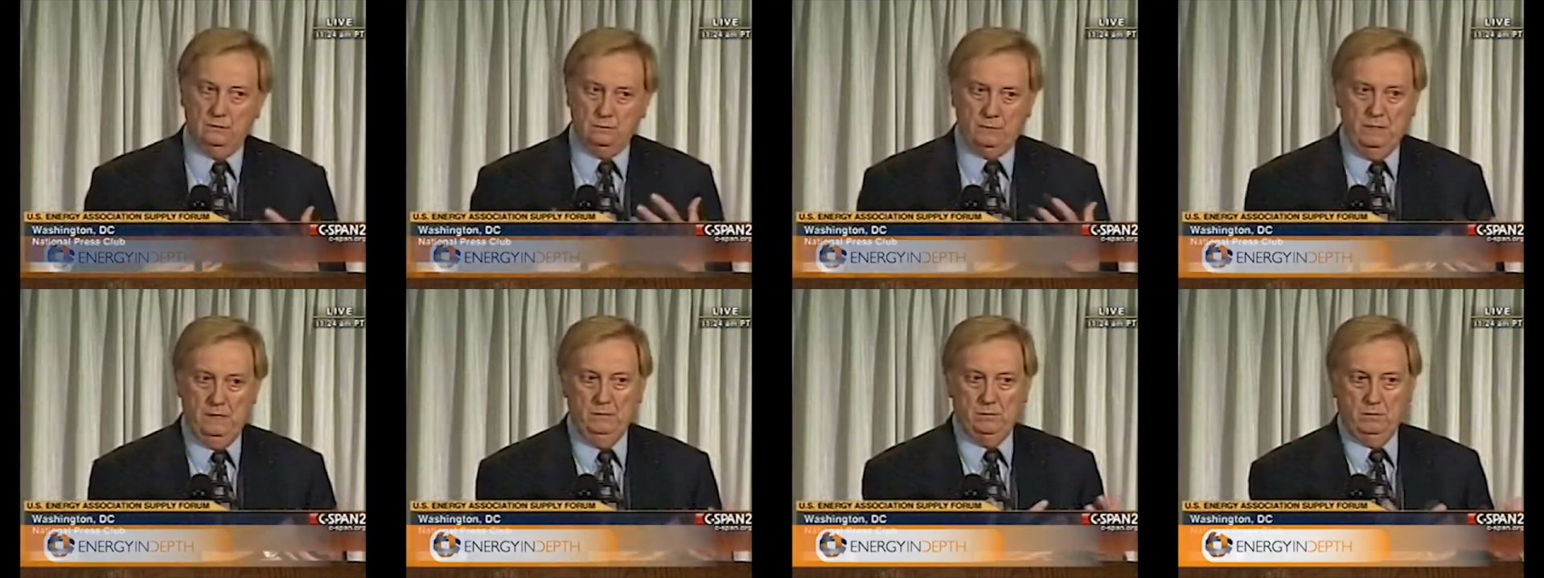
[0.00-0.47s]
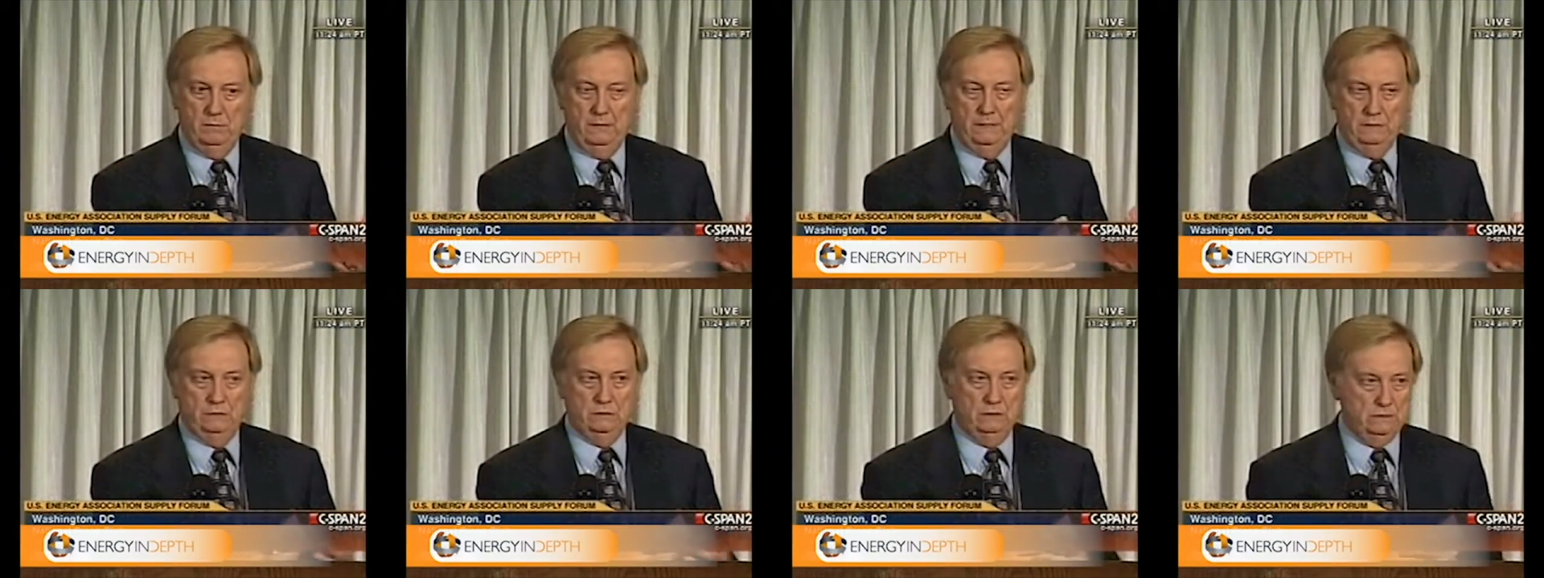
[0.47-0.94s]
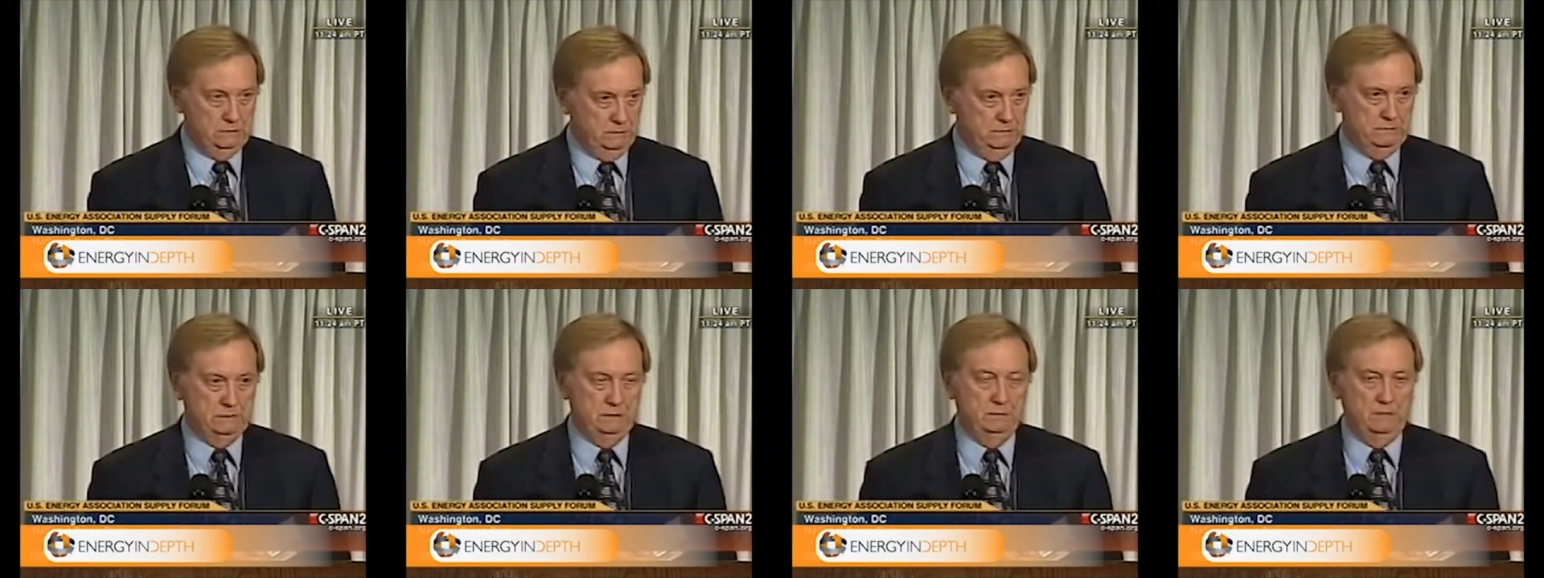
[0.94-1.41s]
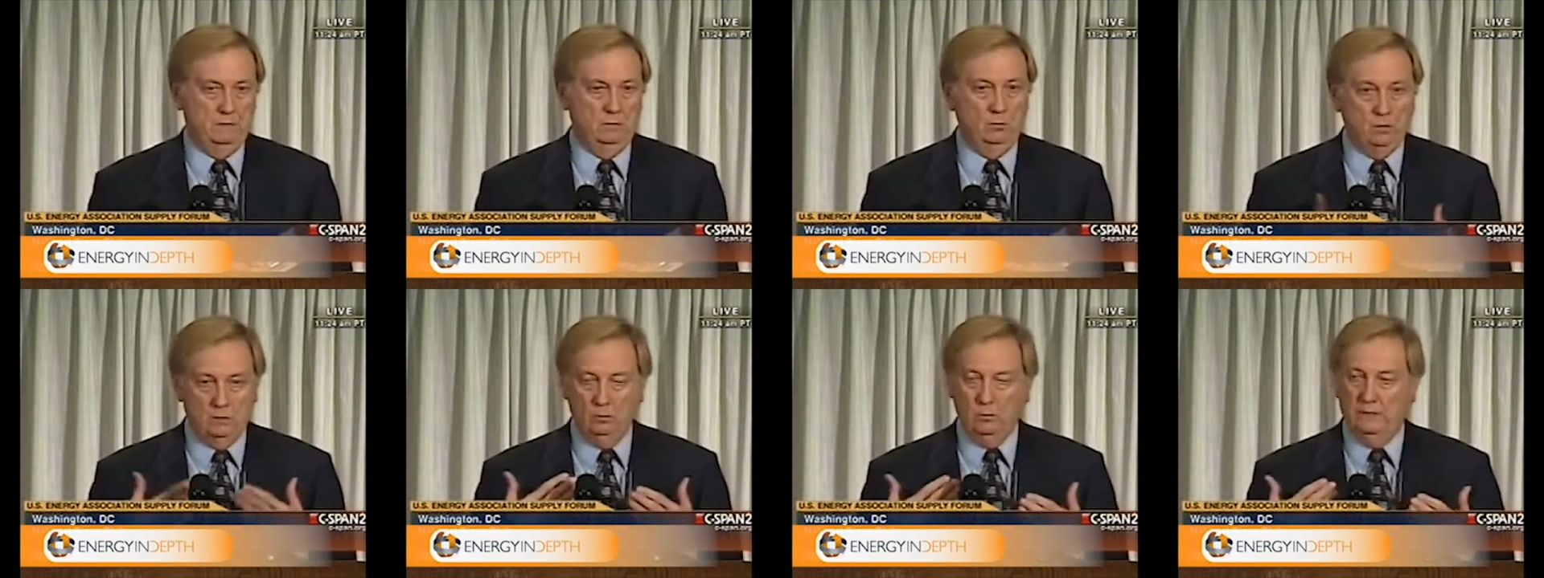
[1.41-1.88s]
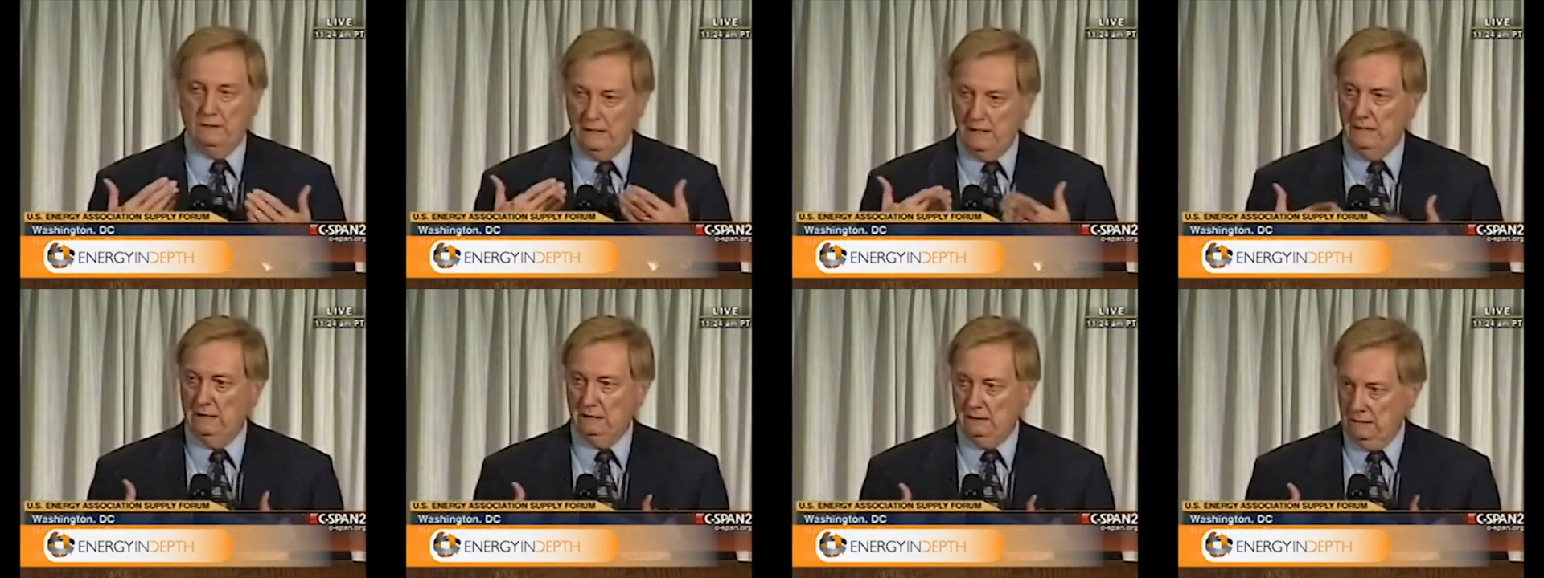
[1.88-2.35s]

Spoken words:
other people make judgments about what we